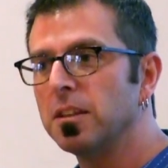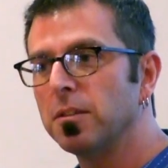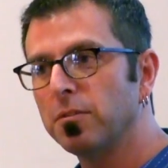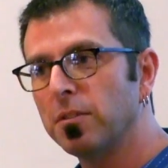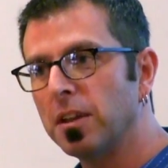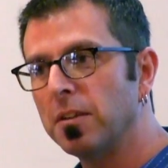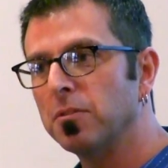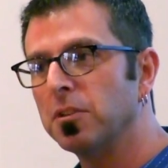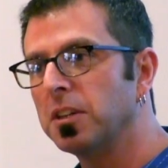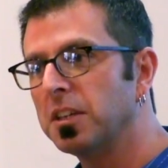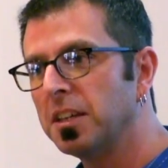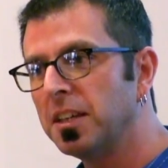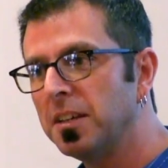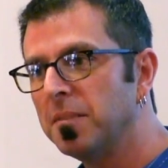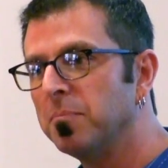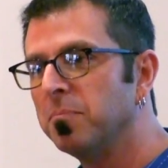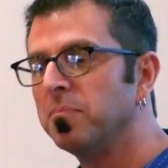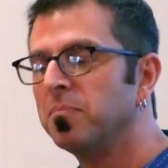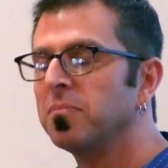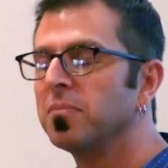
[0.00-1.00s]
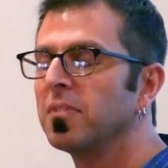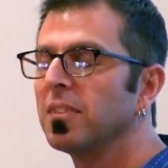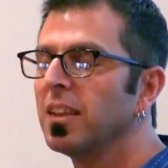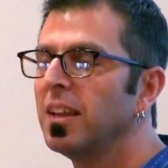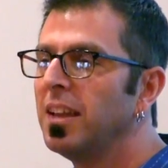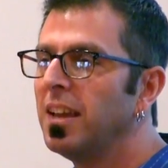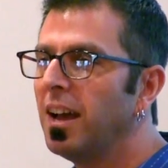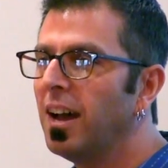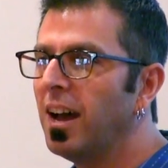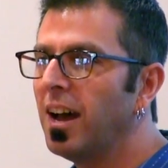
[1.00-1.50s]
it's a favor to him.
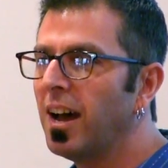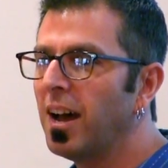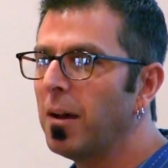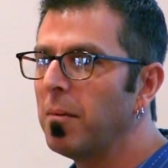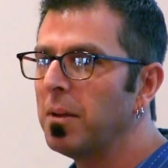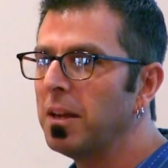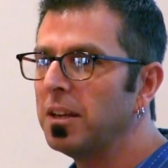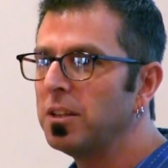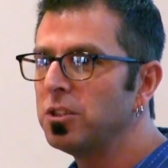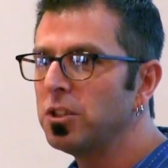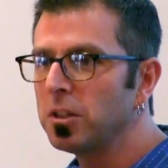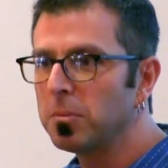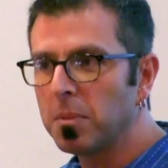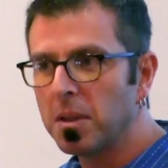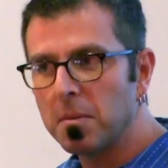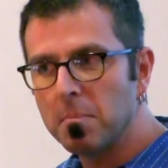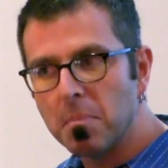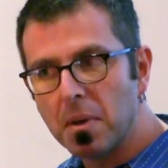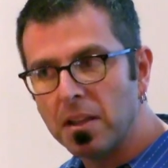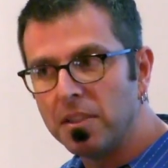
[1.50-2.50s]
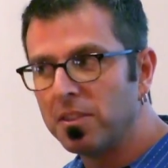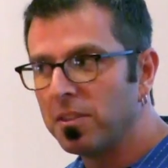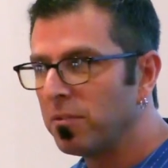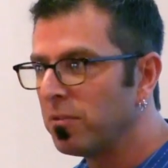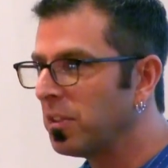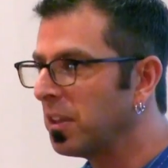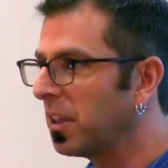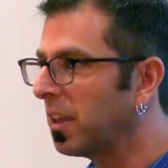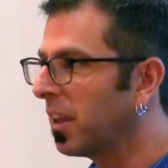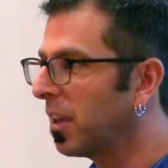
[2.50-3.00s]
Um, and it took me a month
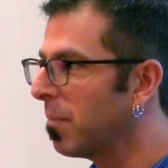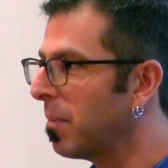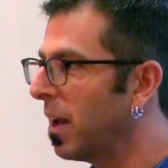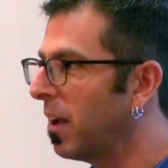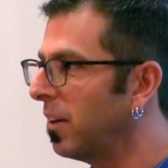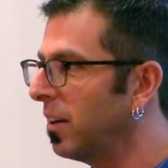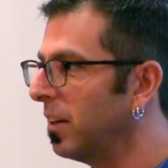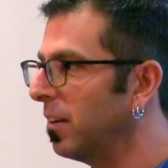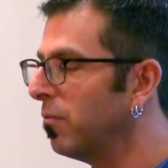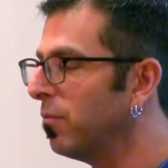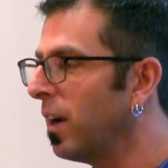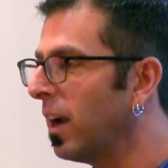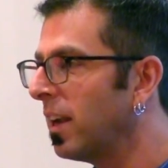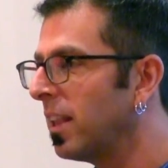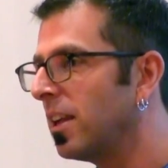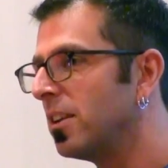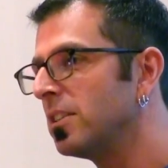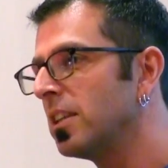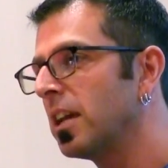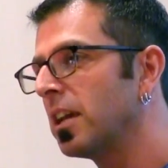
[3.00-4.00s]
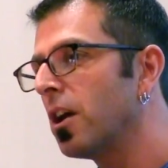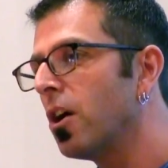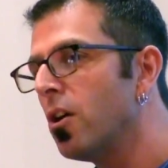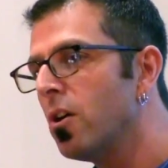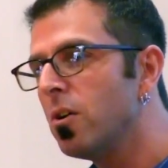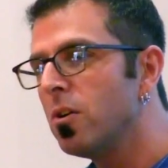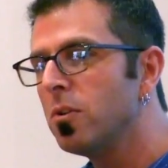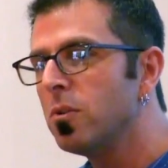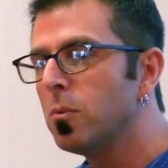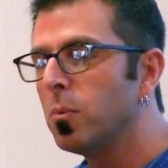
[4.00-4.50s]
of thinking about it, and finally I was like,
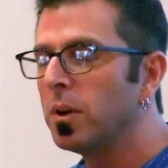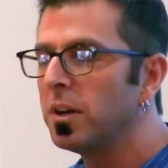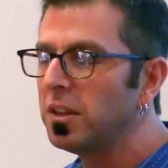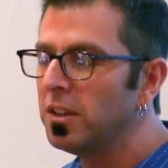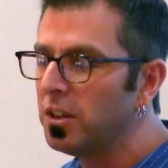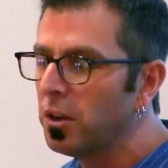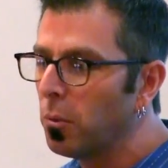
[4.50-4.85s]
oh, what,